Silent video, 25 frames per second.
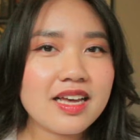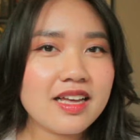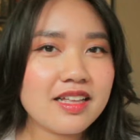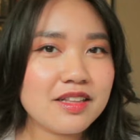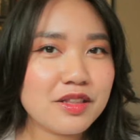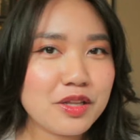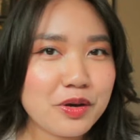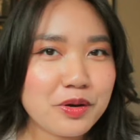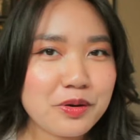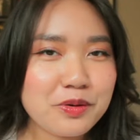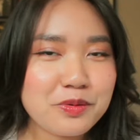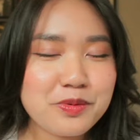
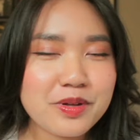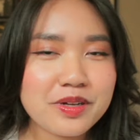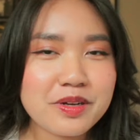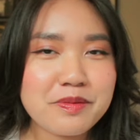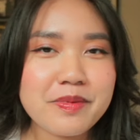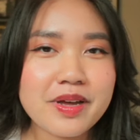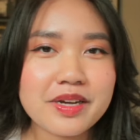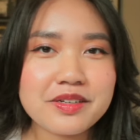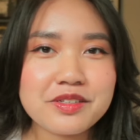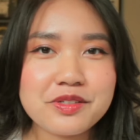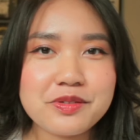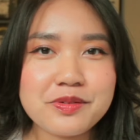Hello, welcome
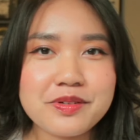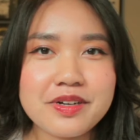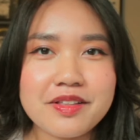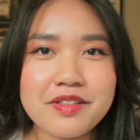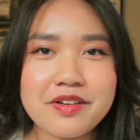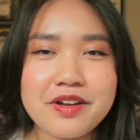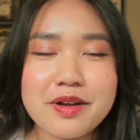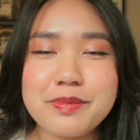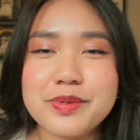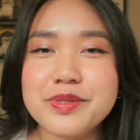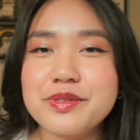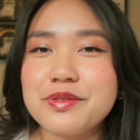back to another
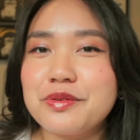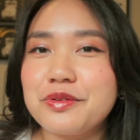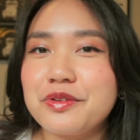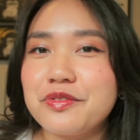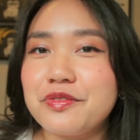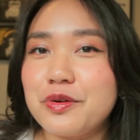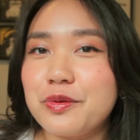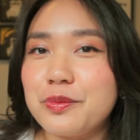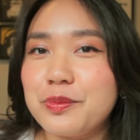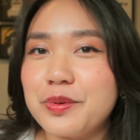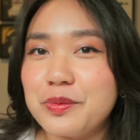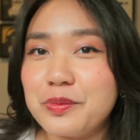episode
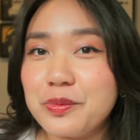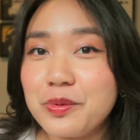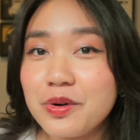of Open